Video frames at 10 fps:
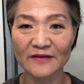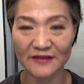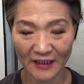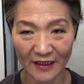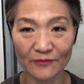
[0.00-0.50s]

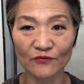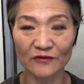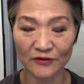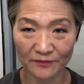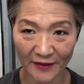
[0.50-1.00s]
Time
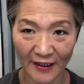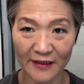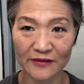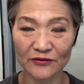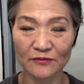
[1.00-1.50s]
will pay
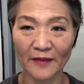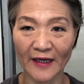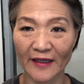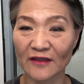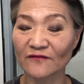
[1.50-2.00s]
you
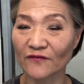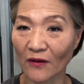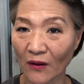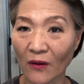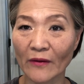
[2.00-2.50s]
back
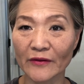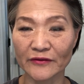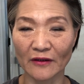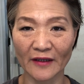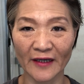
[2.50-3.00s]
for all
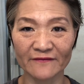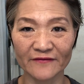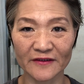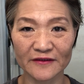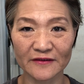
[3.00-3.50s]
your
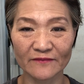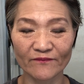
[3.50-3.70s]
effort.